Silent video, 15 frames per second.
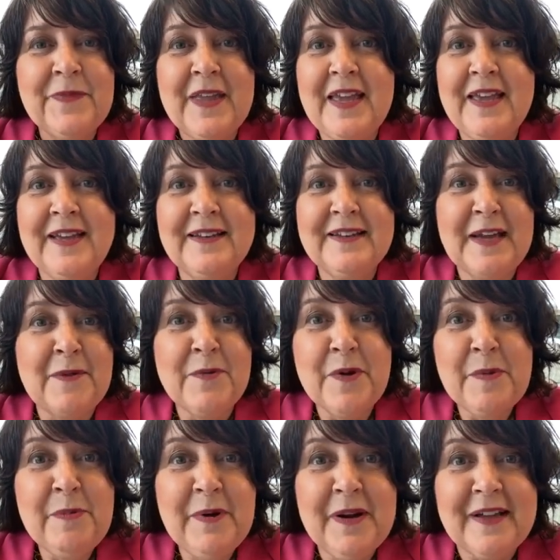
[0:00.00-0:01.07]
And I wrote
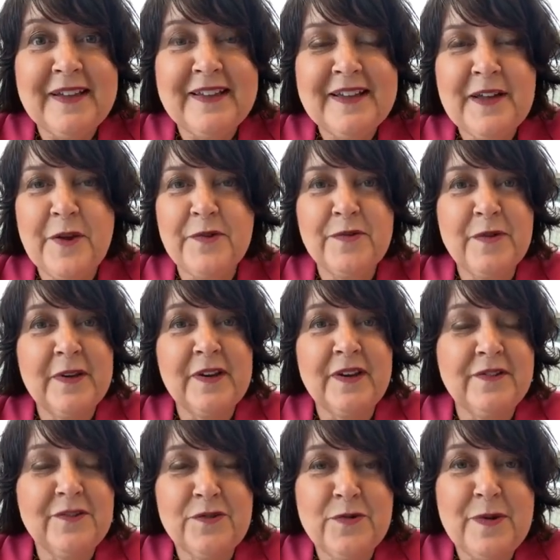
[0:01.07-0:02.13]
a book called
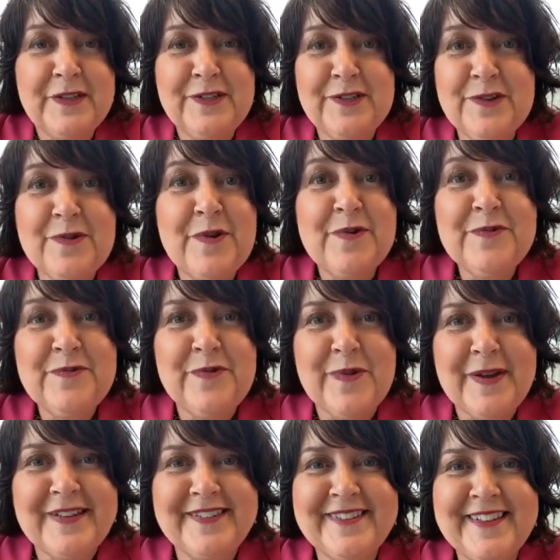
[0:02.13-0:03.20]
Trust Your Own
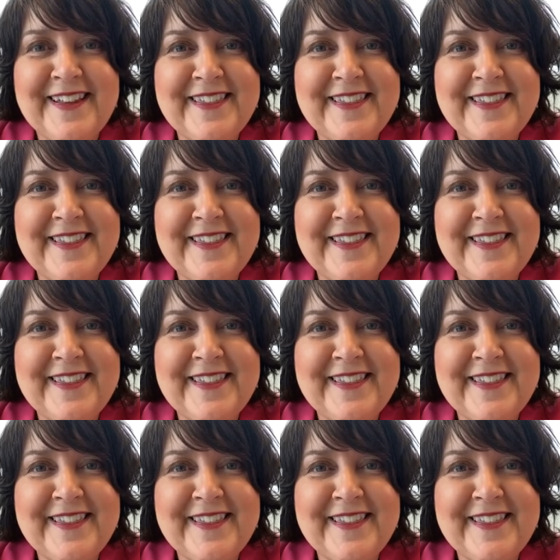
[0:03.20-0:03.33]
Voice.